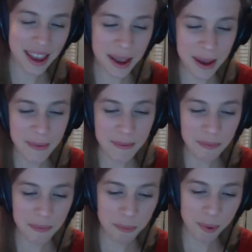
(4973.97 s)
um,
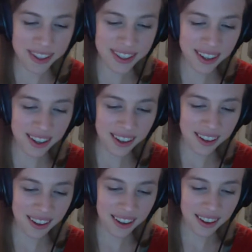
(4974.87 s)
but uh,
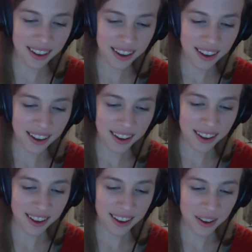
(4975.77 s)

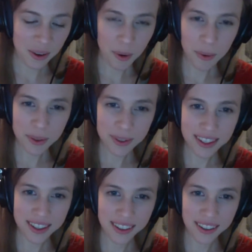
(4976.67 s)
what was
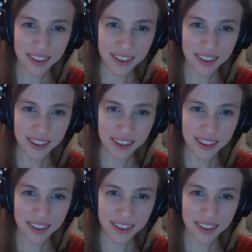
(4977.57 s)
the?